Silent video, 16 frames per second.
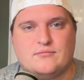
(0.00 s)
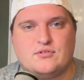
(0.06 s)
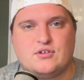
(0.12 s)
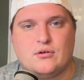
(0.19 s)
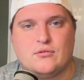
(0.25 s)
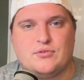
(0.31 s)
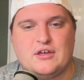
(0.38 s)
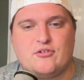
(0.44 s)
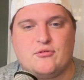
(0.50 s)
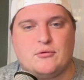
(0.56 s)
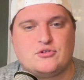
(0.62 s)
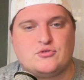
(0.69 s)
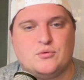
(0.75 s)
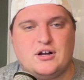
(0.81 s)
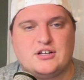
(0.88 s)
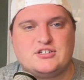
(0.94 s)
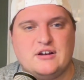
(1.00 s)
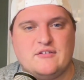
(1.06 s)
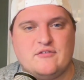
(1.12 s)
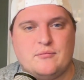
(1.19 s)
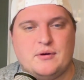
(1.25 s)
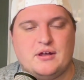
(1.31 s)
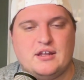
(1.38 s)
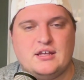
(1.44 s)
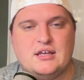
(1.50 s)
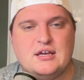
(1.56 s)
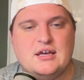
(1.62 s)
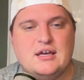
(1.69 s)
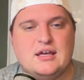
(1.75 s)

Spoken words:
So thanks so much for watching, everybody,